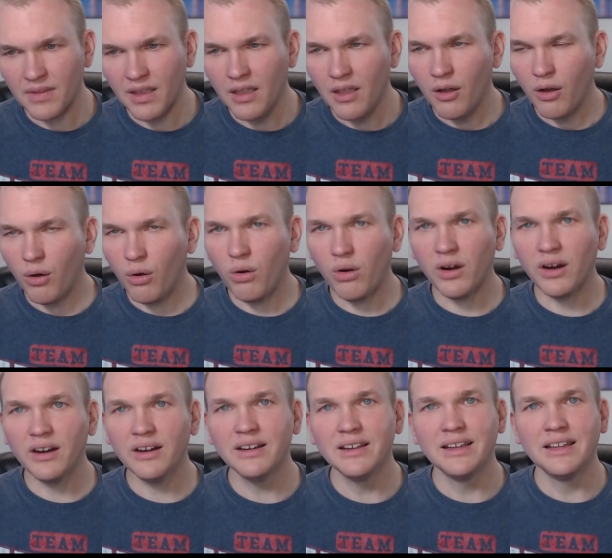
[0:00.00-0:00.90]

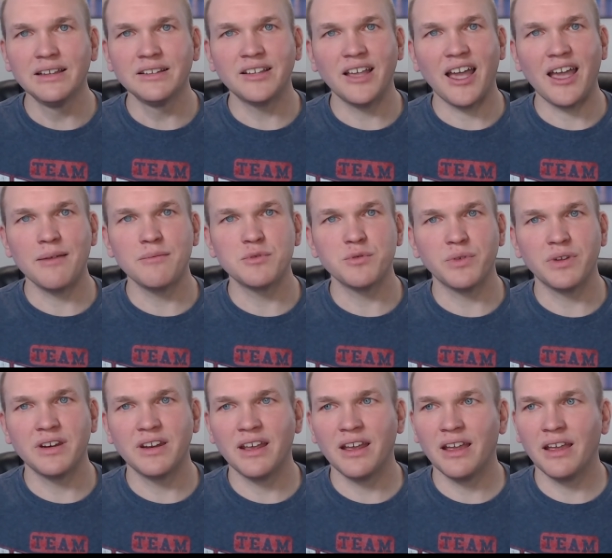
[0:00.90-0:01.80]
Or times
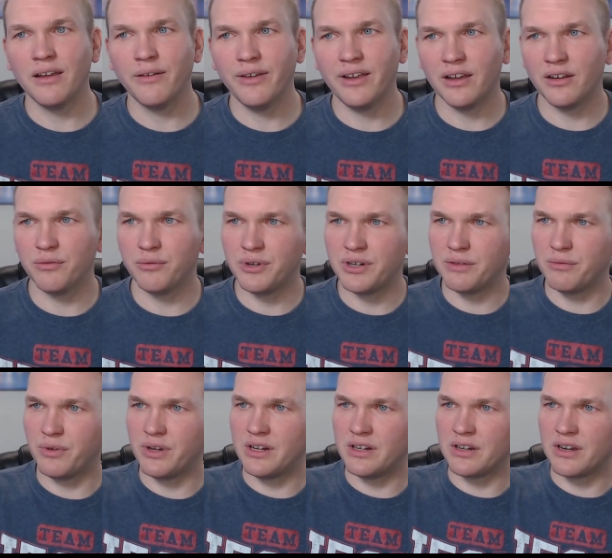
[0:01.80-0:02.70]

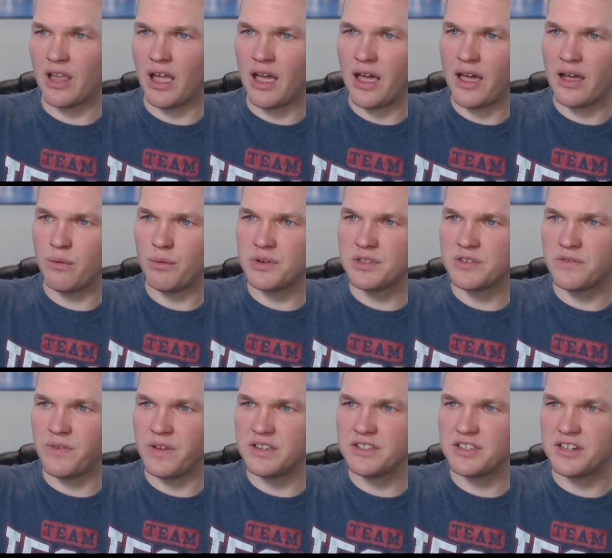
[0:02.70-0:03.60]
when God was
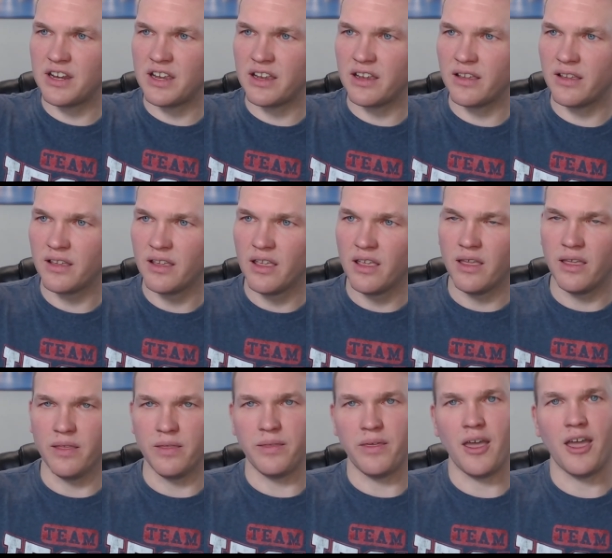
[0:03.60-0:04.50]
visiting
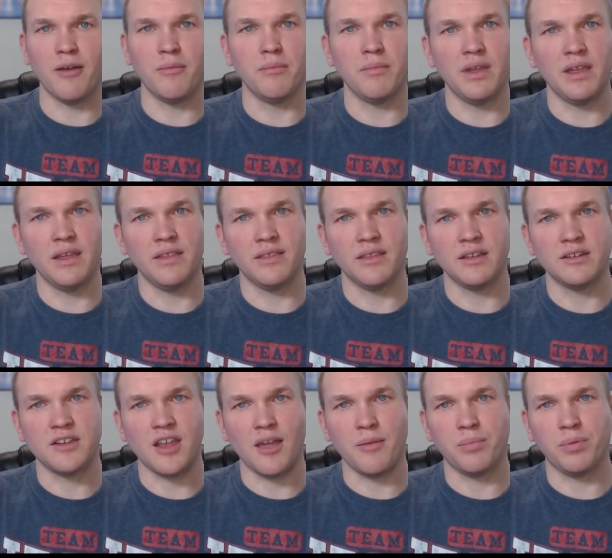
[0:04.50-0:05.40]
them in the
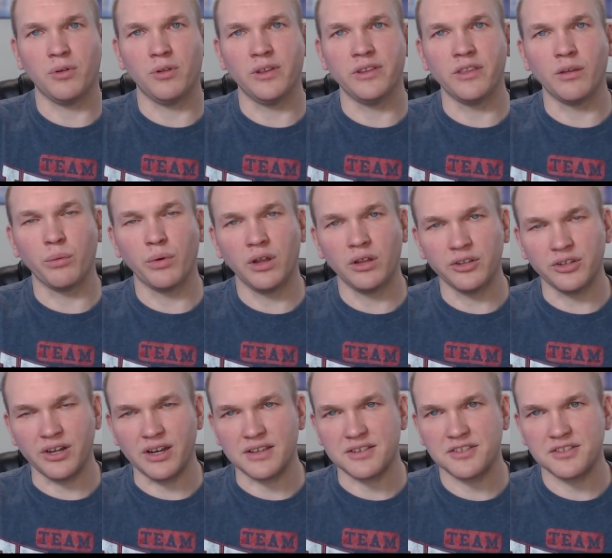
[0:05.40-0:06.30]
temple in the
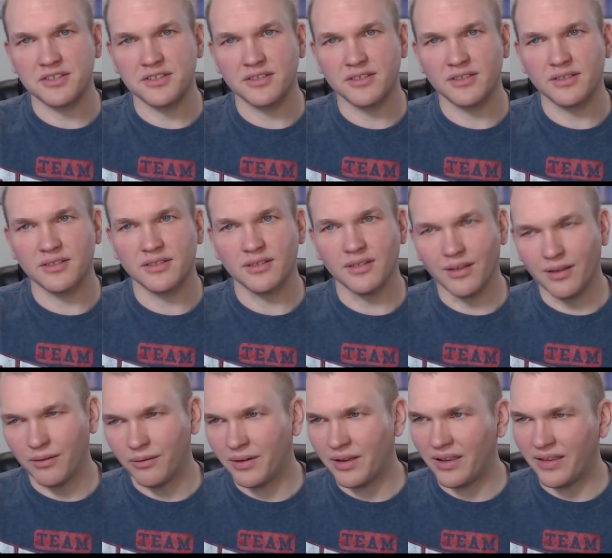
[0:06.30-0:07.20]
wilderness.
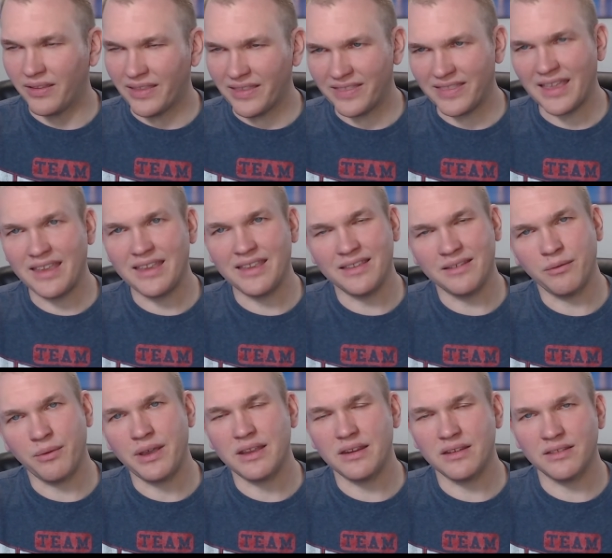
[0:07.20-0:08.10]
Well, they
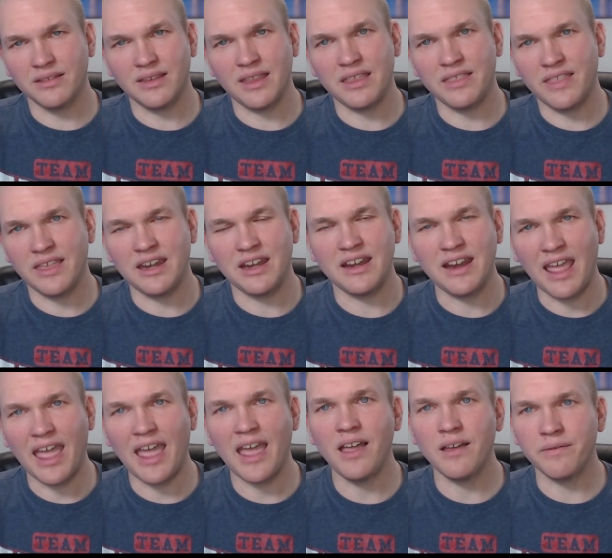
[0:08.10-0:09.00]
didn't
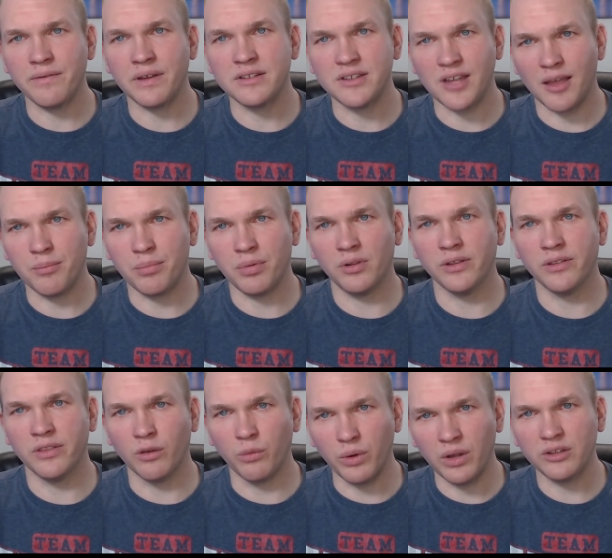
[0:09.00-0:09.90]
have a temple in
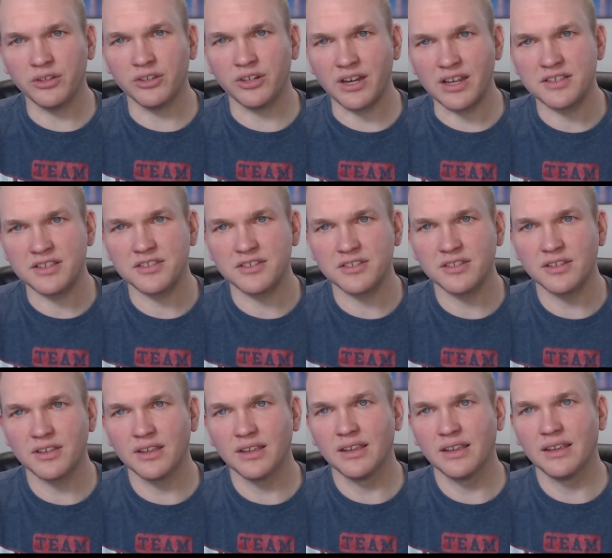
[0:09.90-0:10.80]
the wilderness.
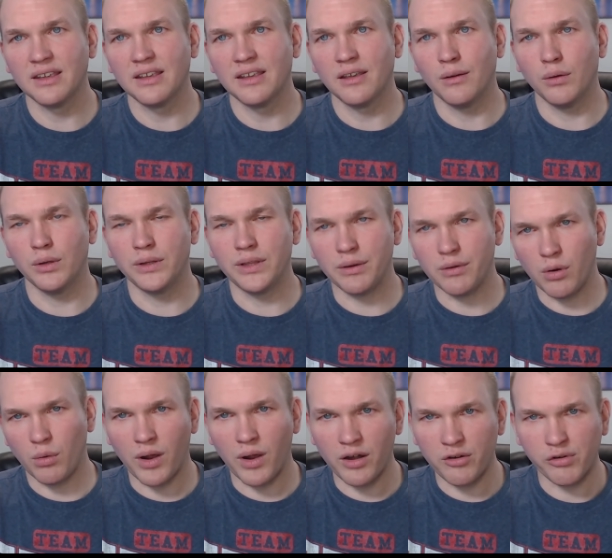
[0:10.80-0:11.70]
When they were
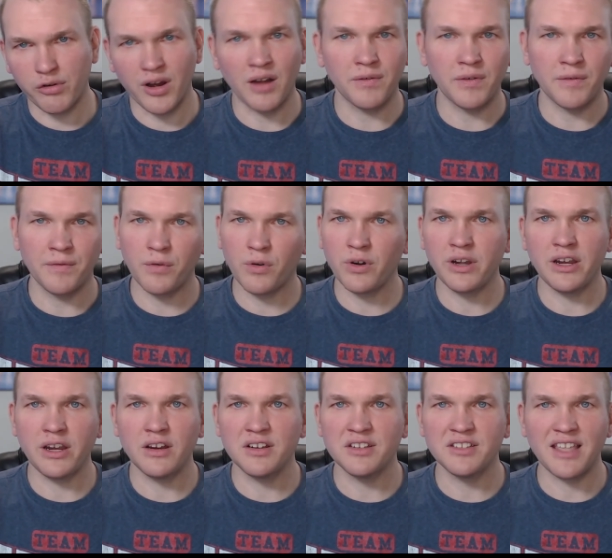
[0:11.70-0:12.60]
wandering around for 40
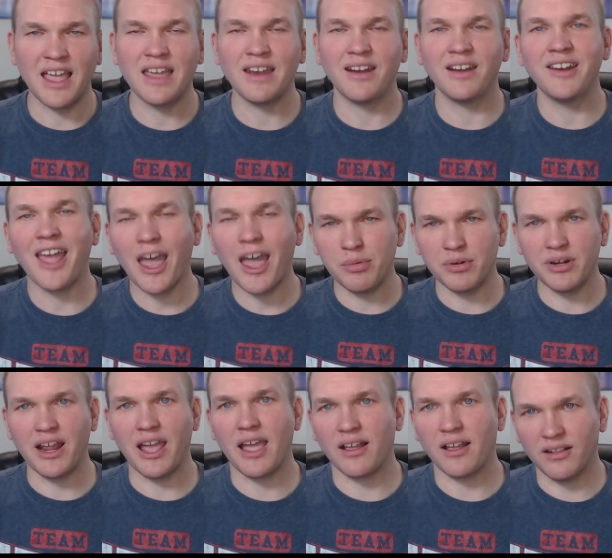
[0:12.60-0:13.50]
years, they had a
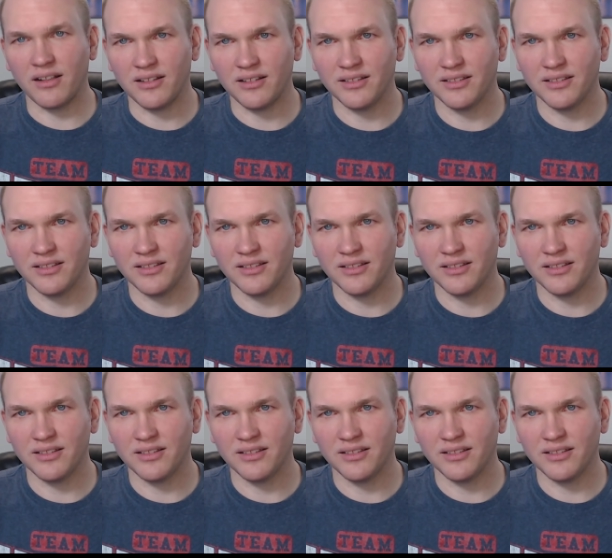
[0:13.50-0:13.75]
tabernacle.